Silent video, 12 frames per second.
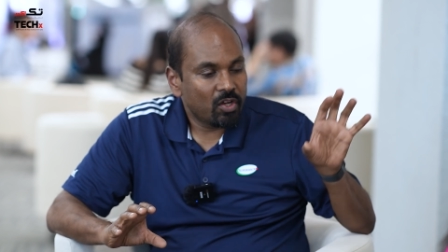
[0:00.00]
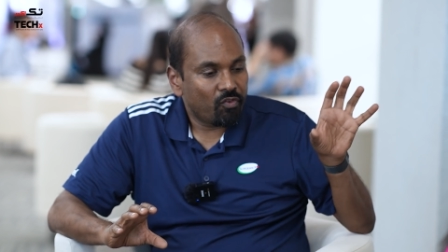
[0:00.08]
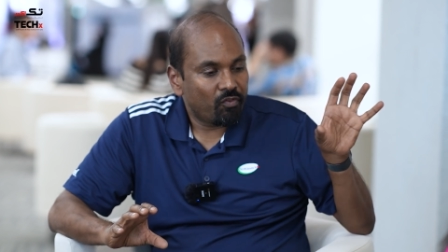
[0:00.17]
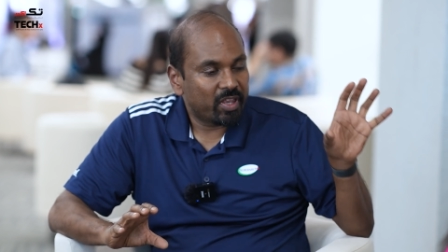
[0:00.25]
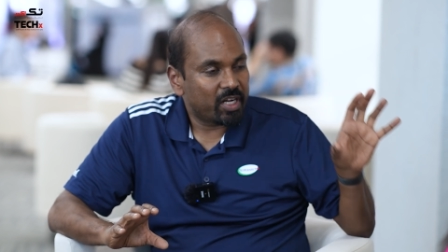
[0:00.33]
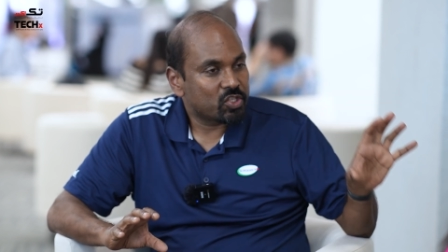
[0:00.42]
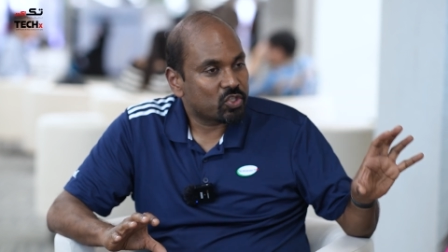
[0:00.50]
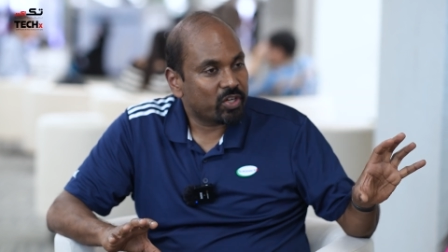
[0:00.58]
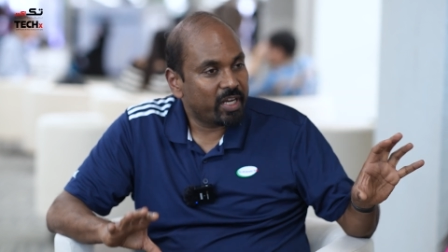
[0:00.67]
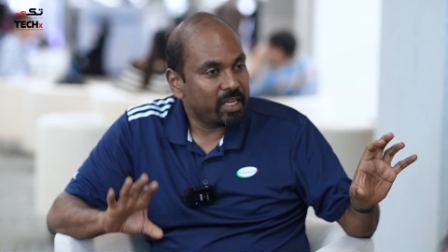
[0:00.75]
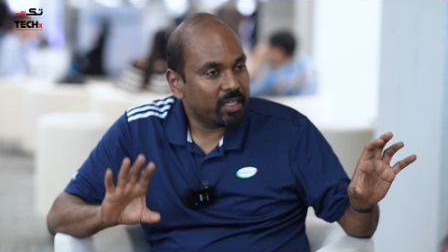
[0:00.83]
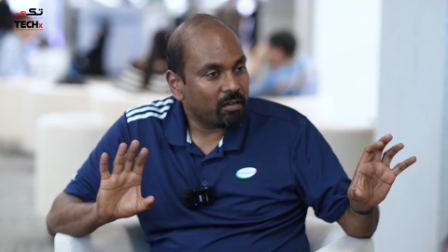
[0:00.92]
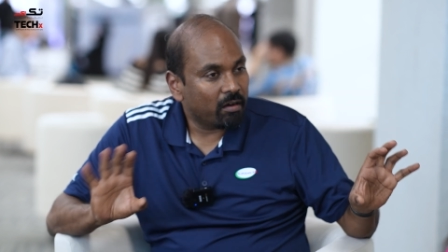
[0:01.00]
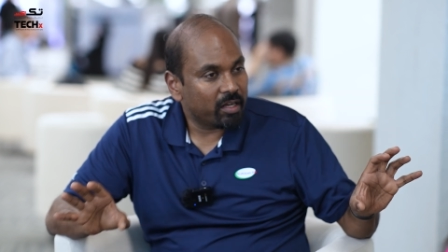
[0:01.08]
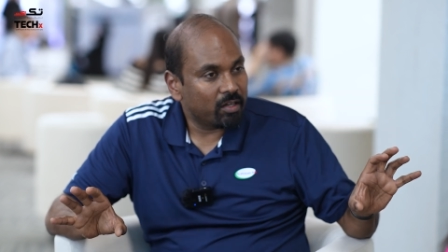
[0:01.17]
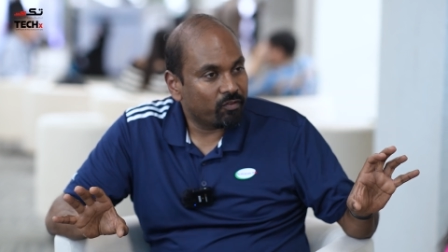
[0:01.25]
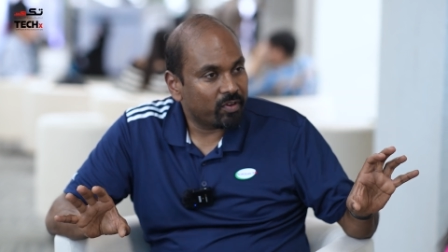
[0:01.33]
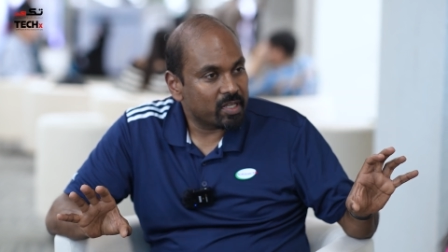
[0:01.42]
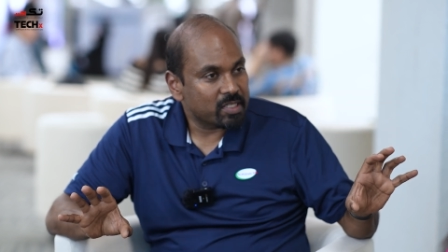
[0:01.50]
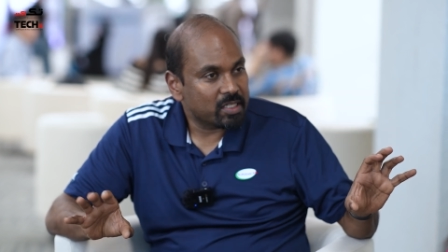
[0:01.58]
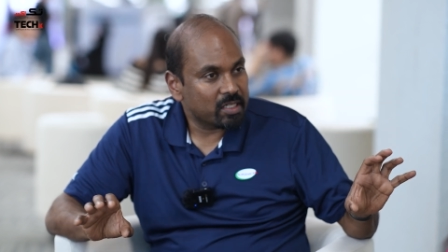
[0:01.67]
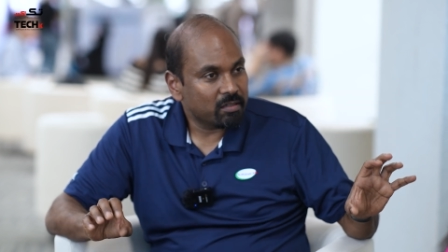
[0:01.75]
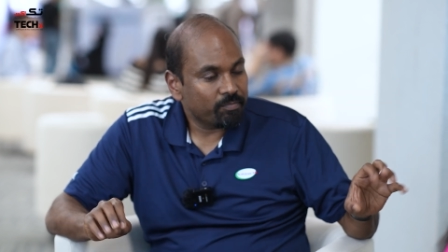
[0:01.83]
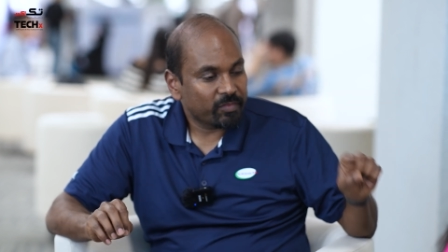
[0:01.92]
whether it's training or
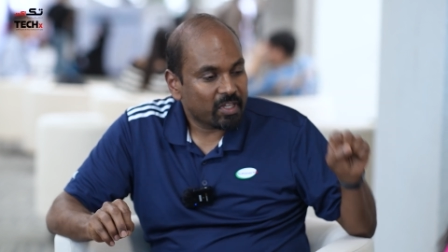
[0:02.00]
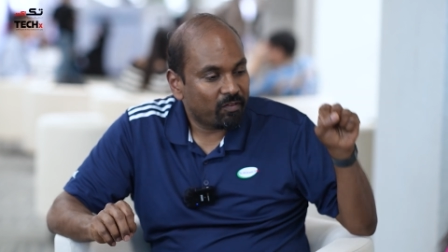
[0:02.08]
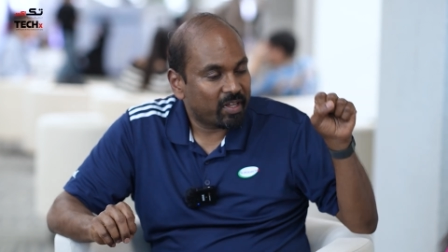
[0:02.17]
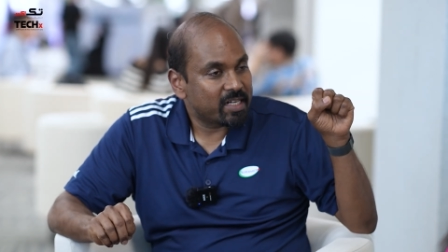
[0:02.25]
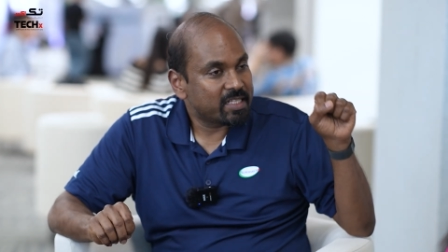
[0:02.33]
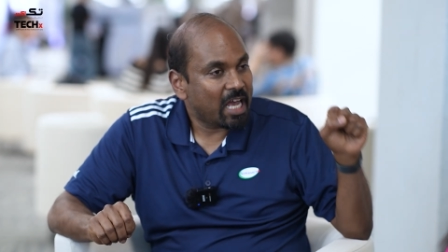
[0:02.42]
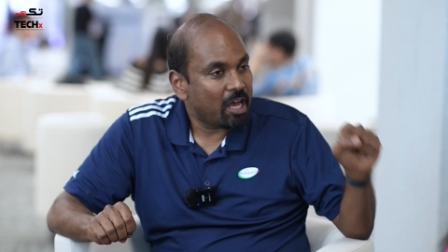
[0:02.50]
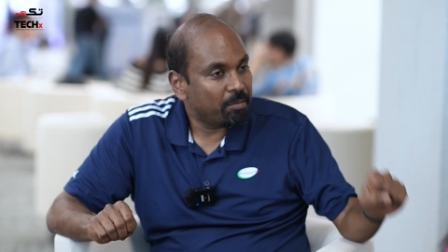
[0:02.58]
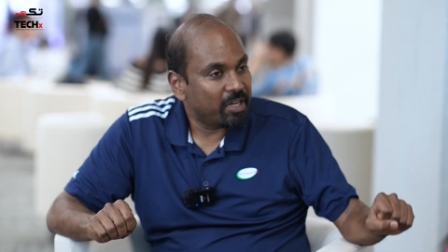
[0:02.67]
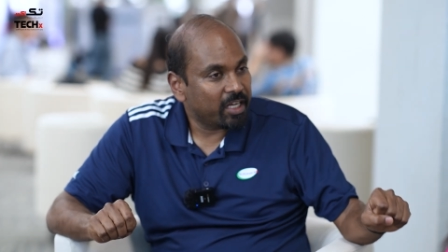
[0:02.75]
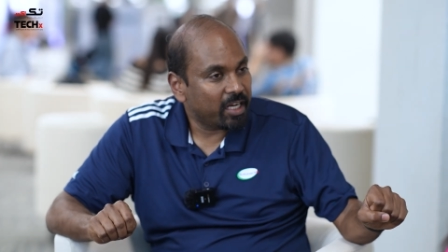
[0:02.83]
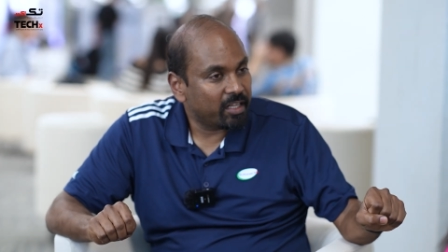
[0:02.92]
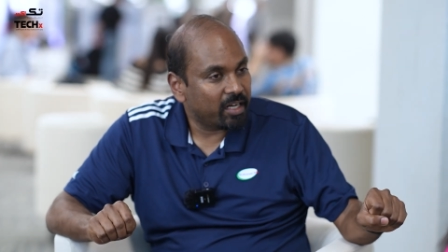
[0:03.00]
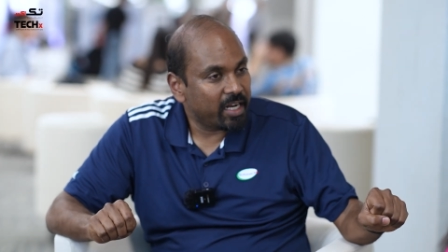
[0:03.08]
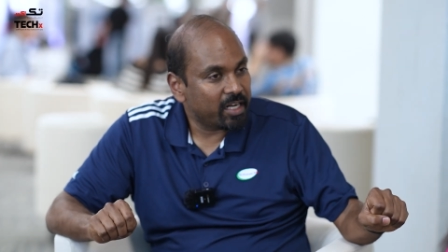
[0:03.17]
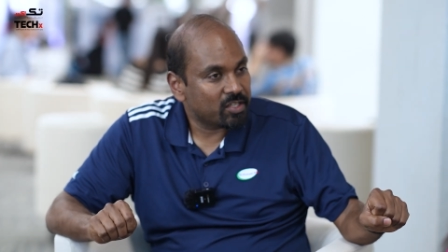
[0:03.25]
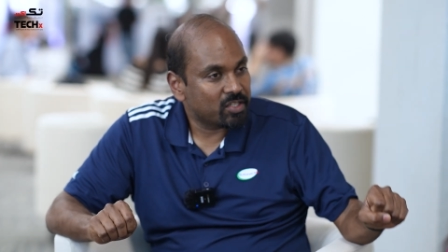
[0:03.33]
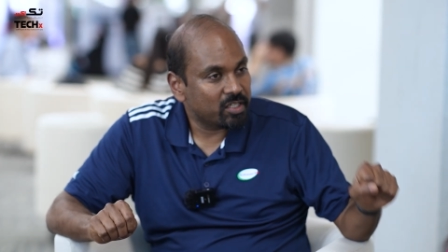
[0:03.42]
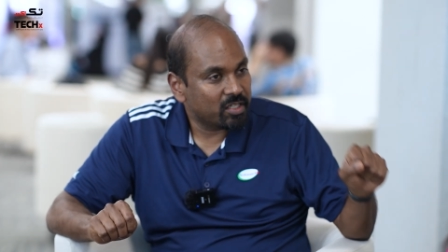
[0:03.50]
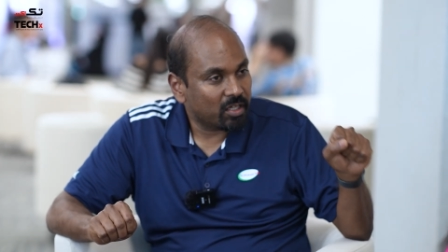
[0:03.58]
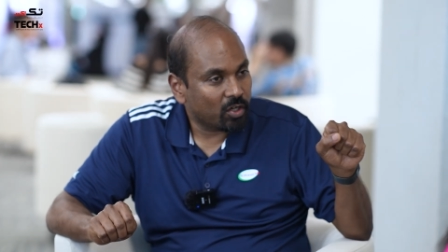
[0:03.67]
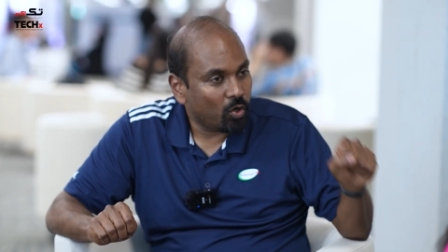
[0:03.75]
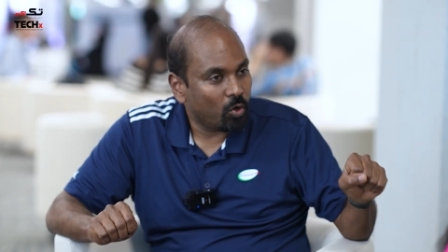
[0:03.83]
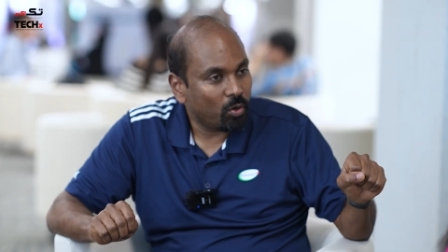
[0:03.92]
inferencing, whether it's happening at the data center
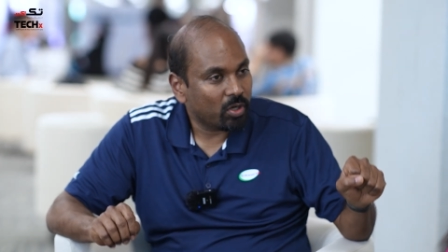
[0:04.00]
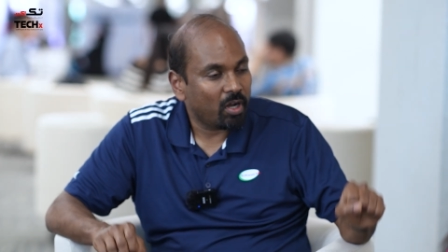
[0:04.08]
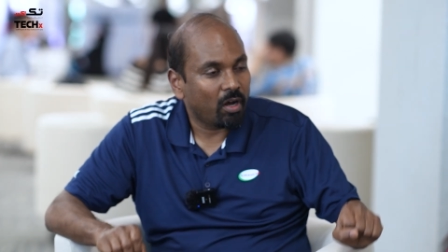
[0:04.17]
core